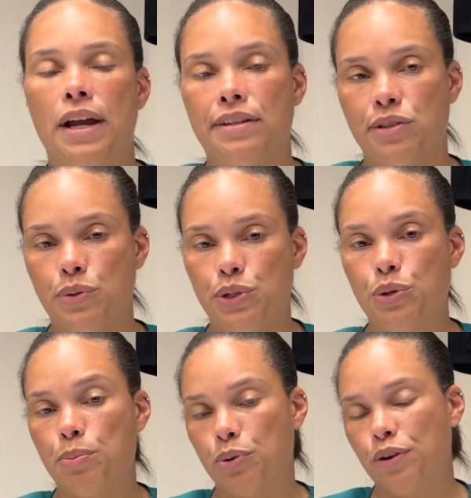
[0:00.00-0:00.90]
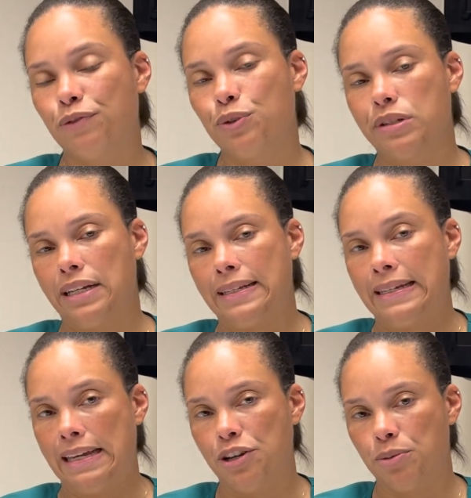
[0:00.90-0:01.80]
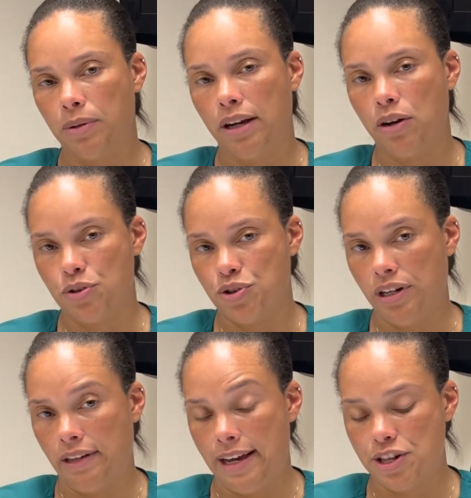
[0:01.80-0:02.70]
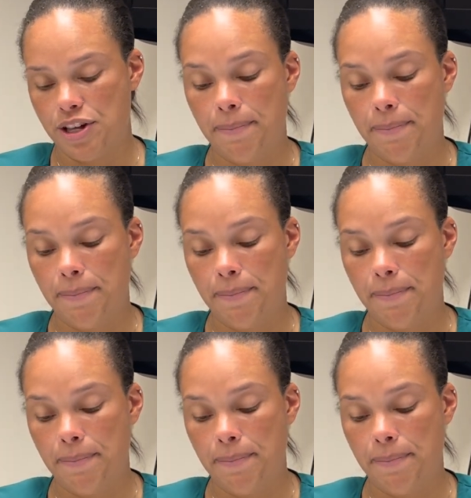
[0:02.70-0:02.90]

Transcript: to do a peripheral stick to get your blood culture collection,